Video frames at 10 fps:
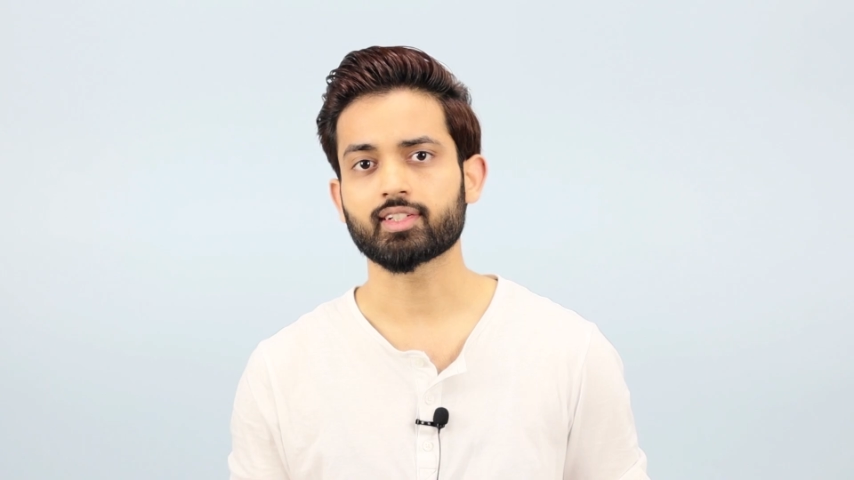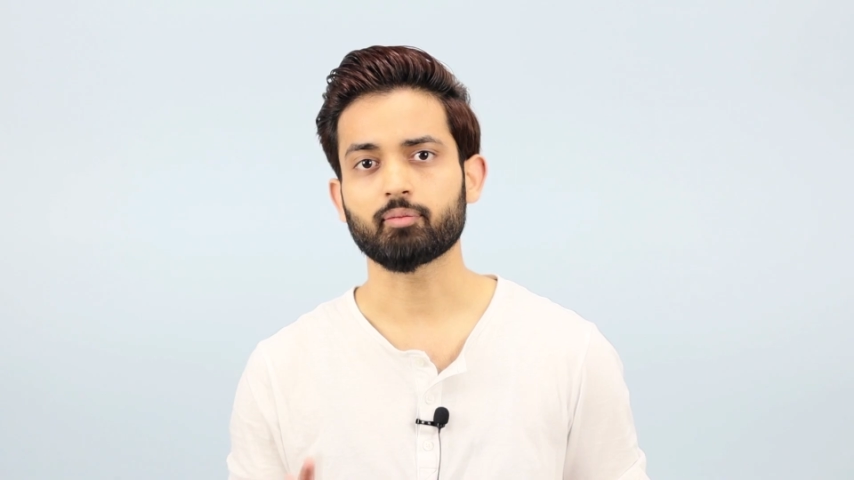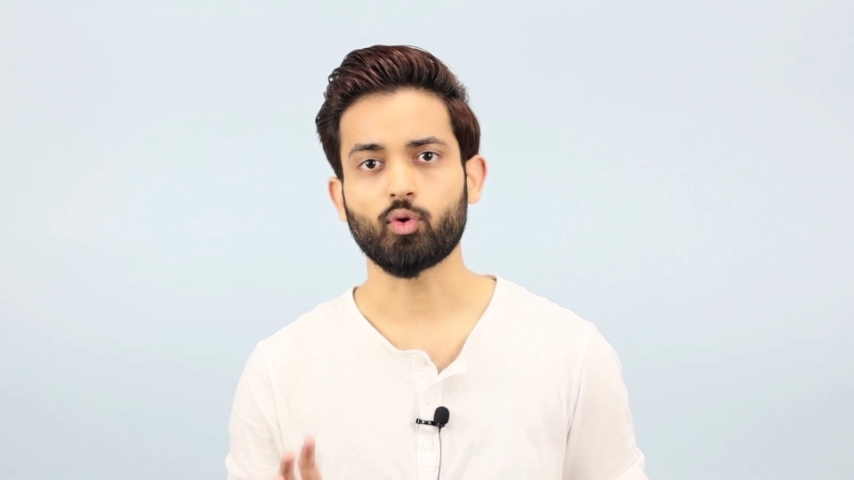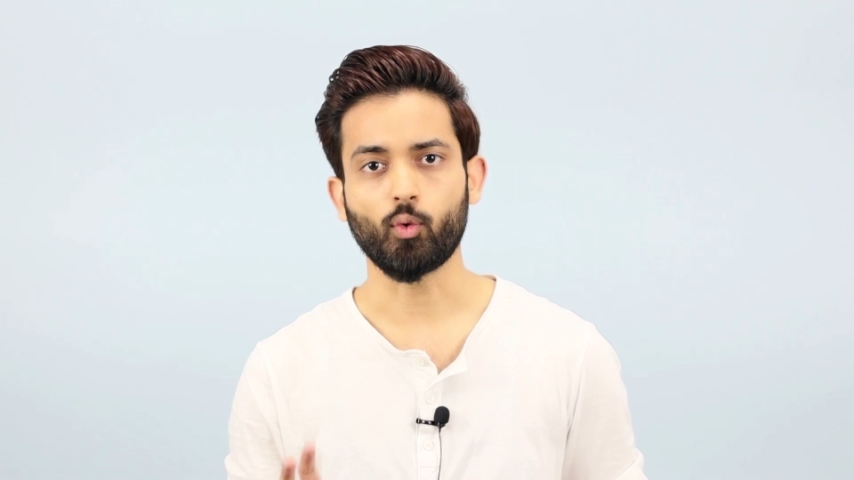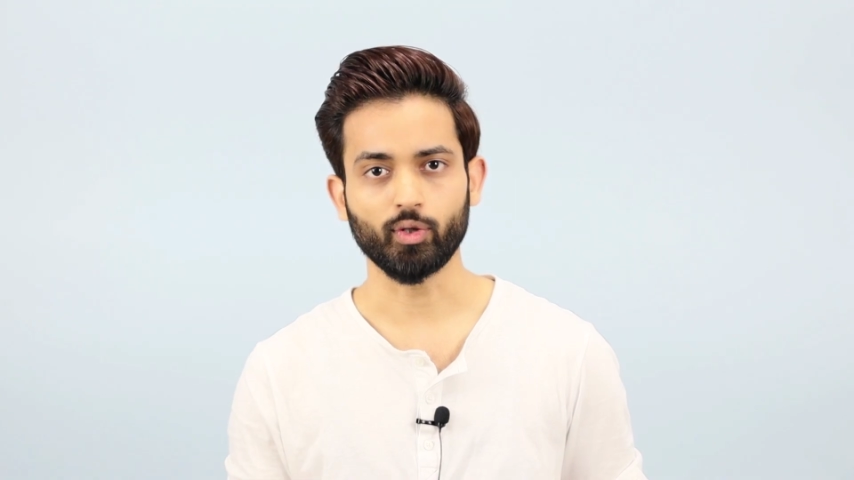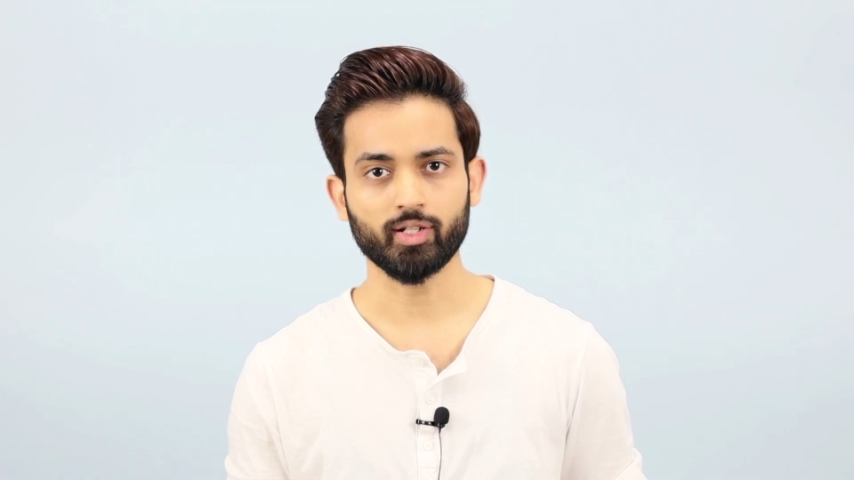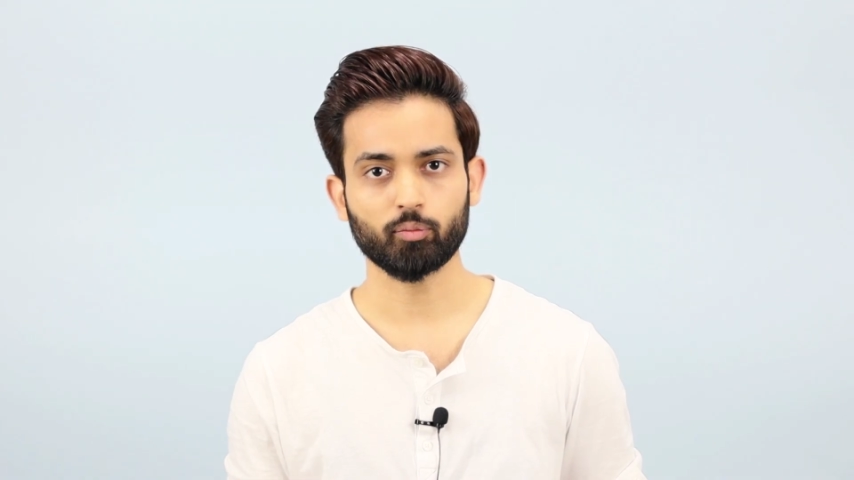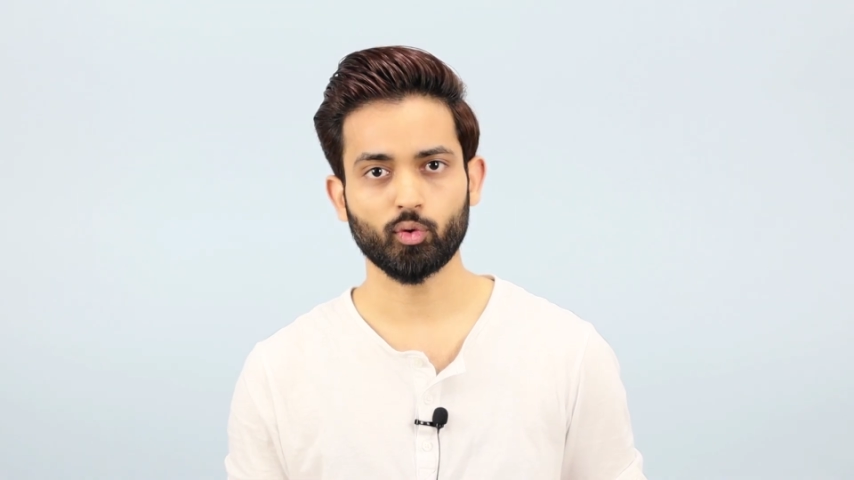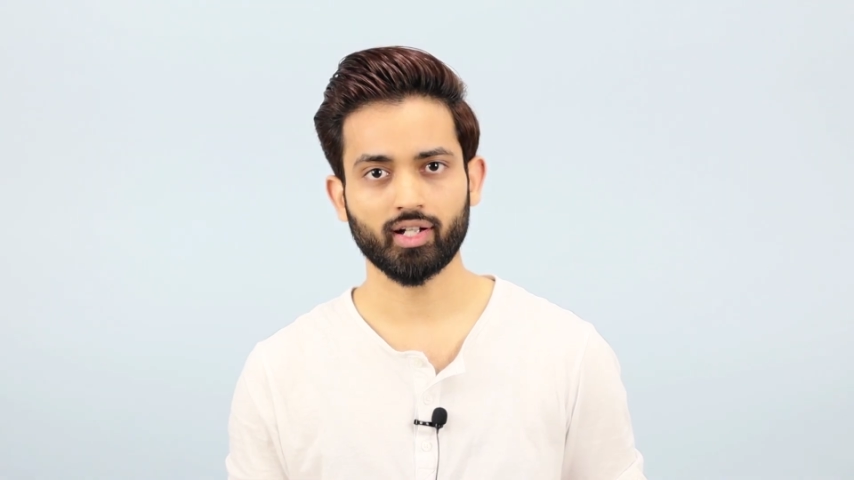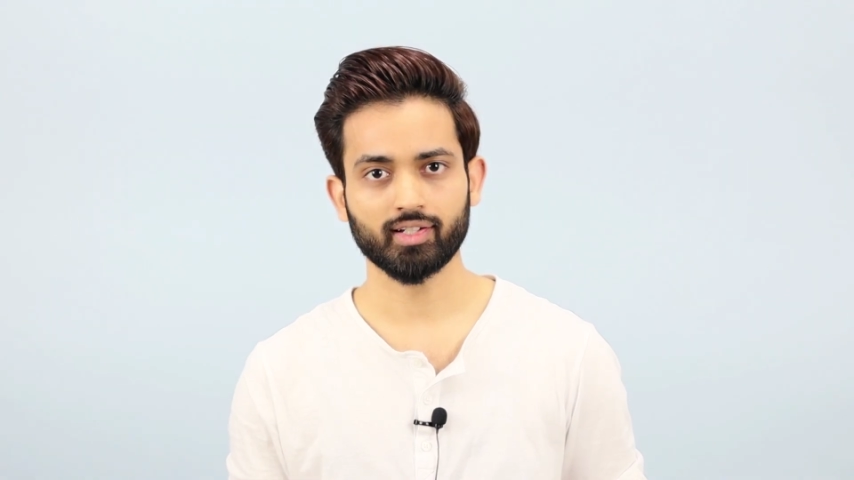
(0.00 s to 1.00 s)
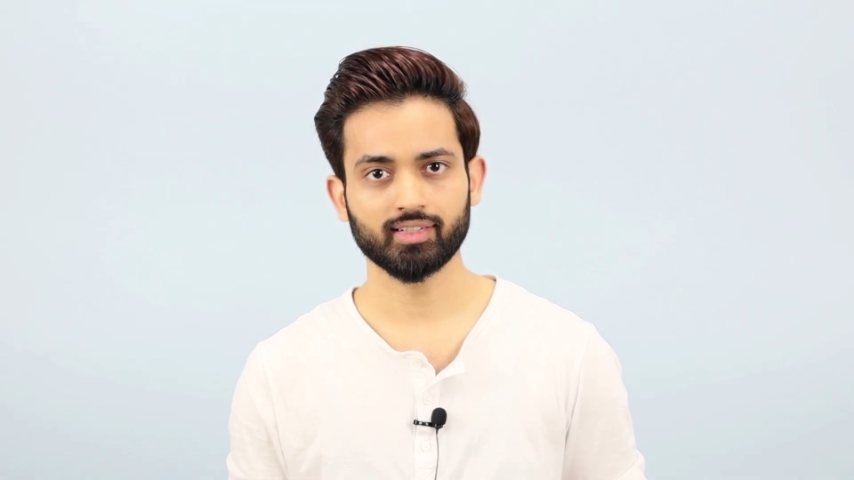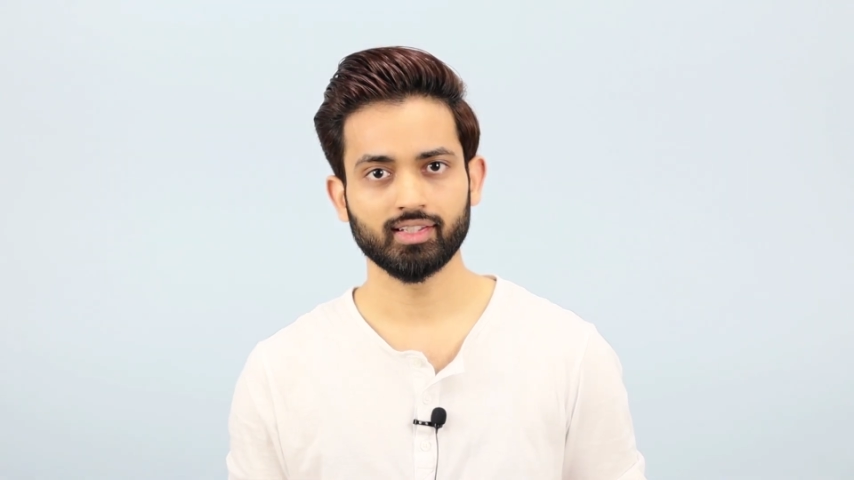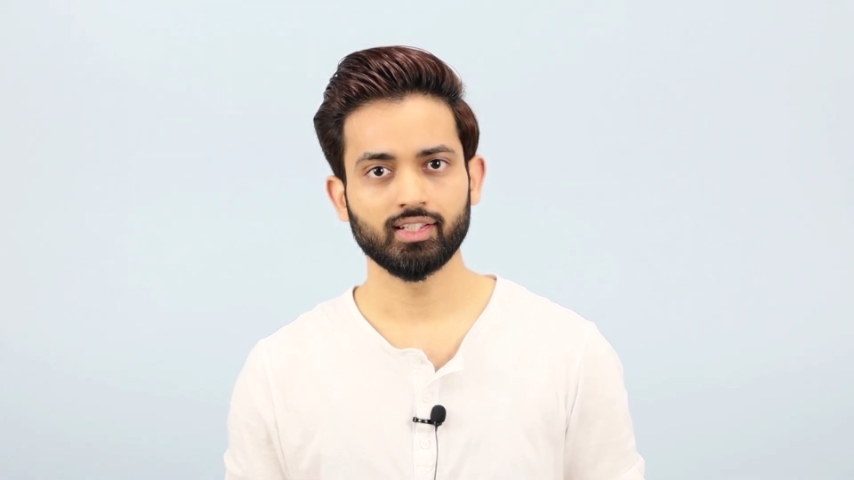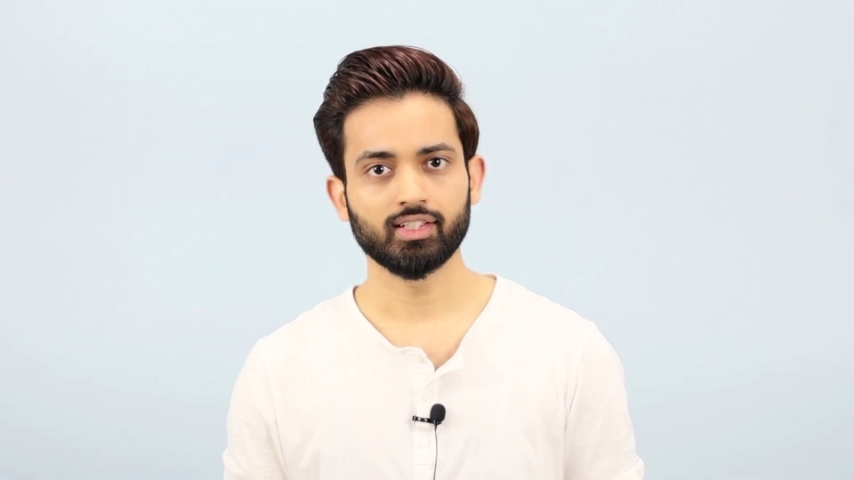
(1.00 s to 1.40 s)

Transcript: some holding product.